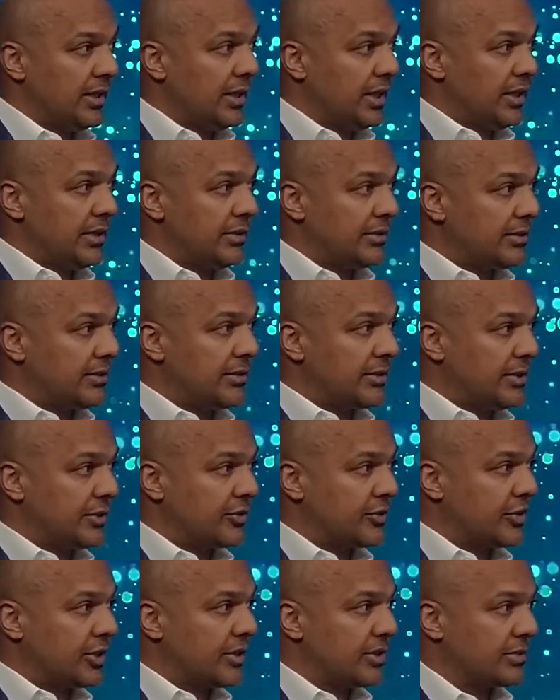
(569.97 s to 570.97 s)
It just
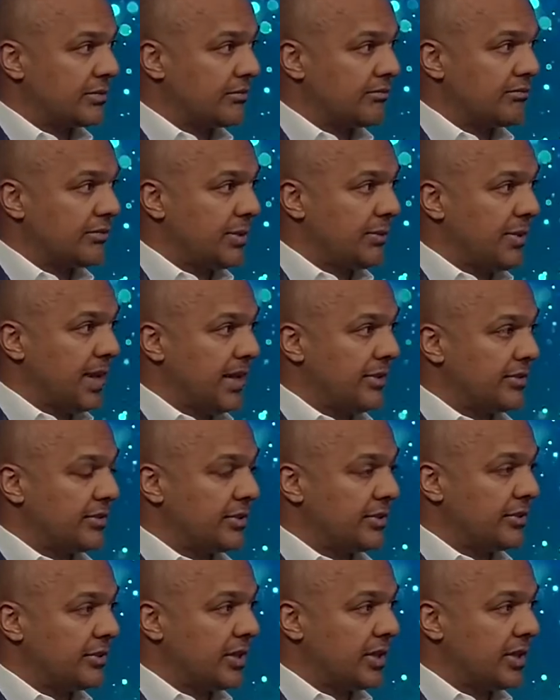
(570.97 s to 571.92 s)
shuts, the pain's just shut